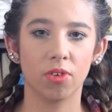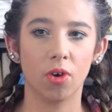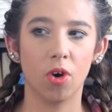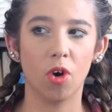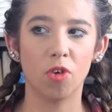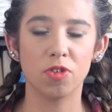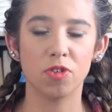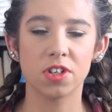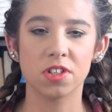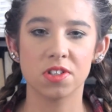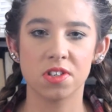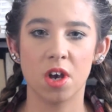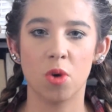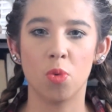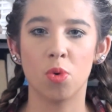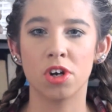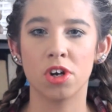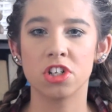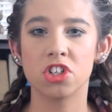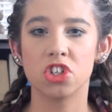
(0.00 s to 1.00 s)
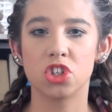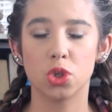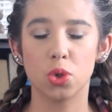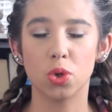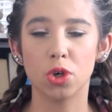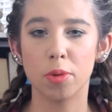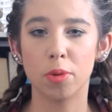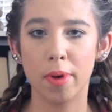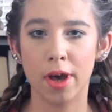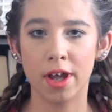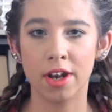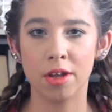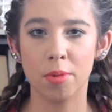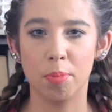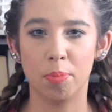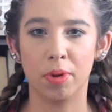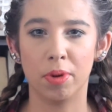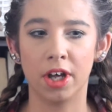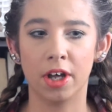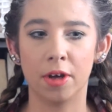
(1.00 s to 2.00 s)
obviously I wanted to talk about it,
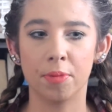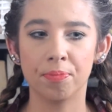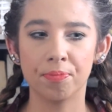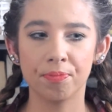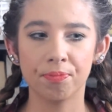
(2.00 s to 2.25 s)
but